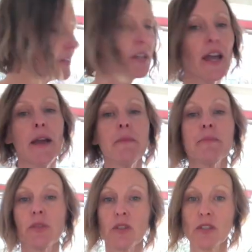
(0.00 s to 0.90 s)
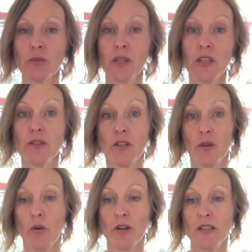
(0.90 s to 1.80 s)
Okay, so this is what you do
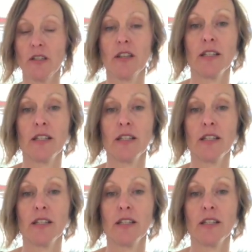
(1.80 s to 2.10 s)
according to the